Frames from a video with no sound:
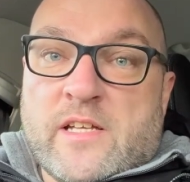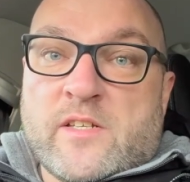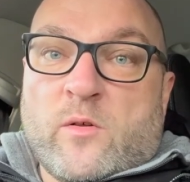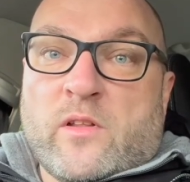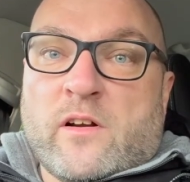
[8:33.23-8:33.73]

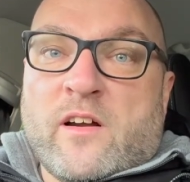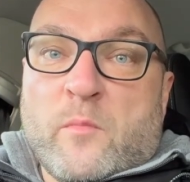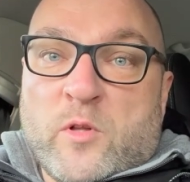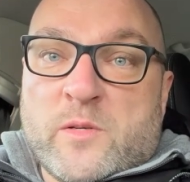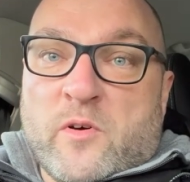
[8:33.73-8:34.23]
so they're a
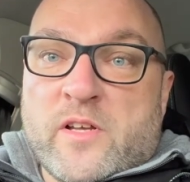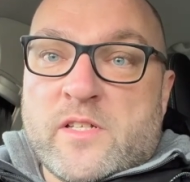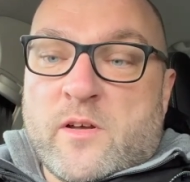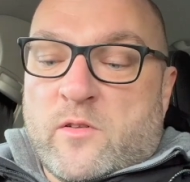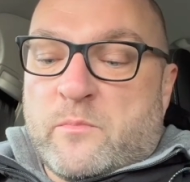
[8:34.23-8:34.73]
multi-buy,
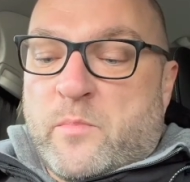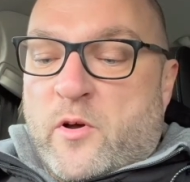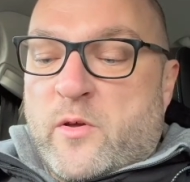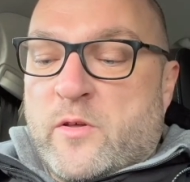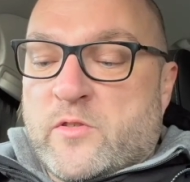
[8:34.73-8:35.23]
so they're
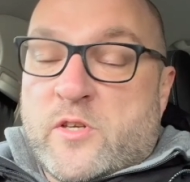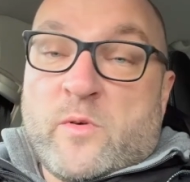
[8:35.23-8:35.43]
buy two,